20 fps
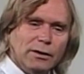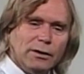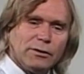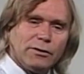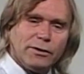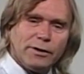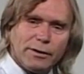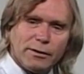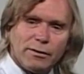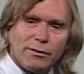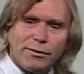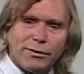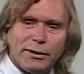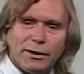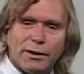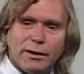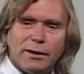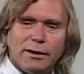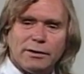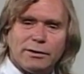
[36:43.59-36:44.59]
Critical
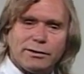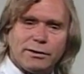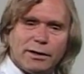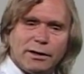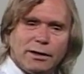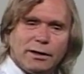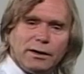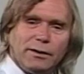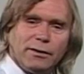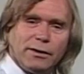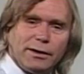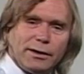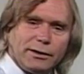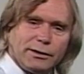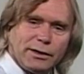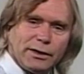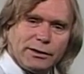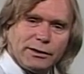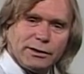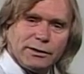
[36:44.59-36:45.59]
thinking is thinking that
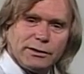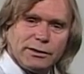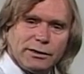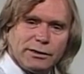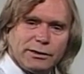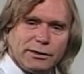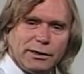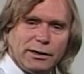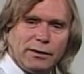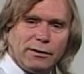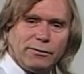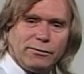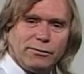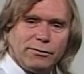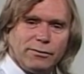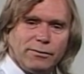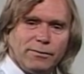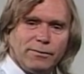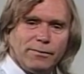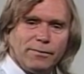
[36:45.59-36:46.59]
assesses
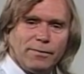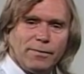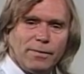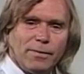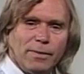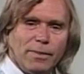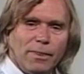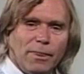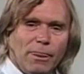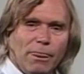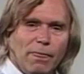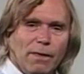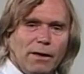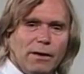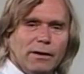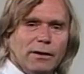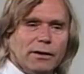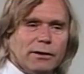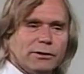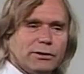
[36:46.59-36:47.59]
itself.
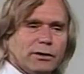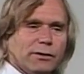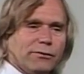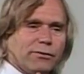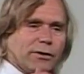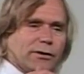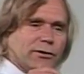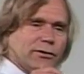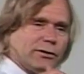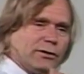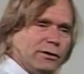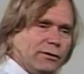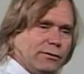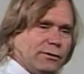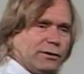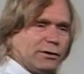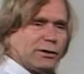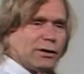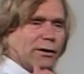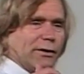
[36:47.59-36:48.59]
And so if the
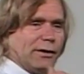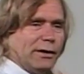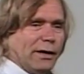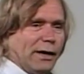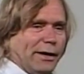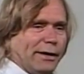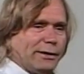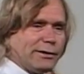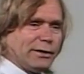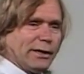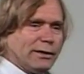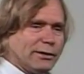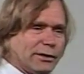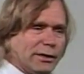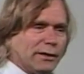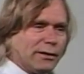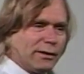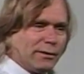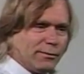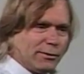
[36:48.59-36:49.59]
students are not
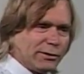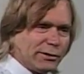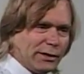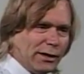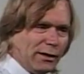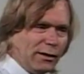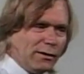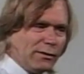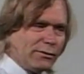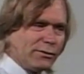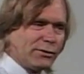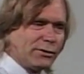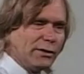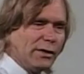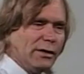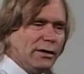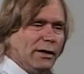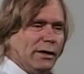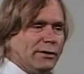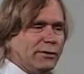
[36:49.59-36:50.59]
assessing themselves
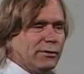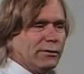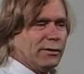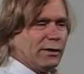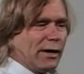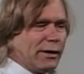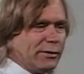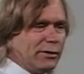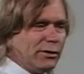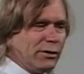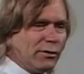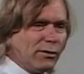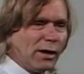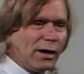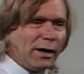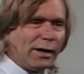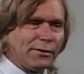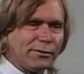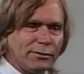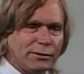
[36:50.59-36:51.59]
and do not know
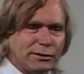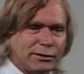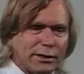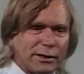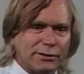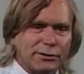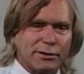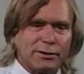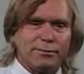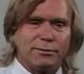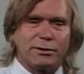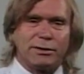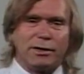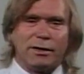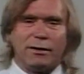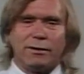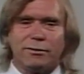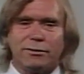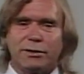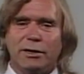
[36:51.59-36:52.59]
how to assess
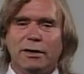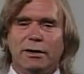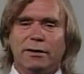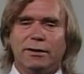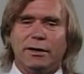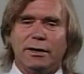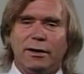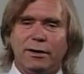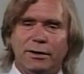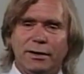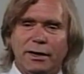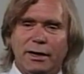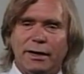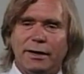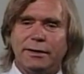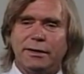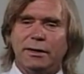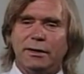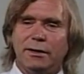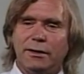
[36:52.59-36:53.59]
themselves, they are
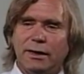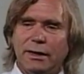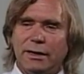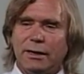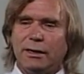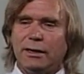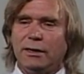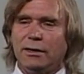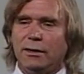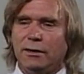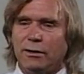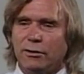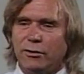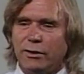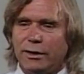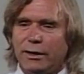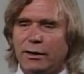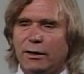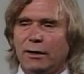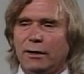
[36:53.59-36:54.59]
not thinking
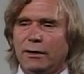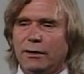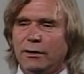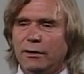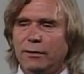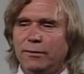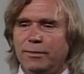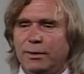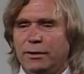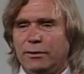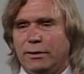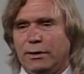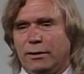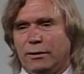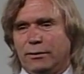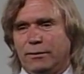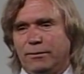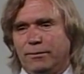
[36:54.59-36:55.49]
critically, period.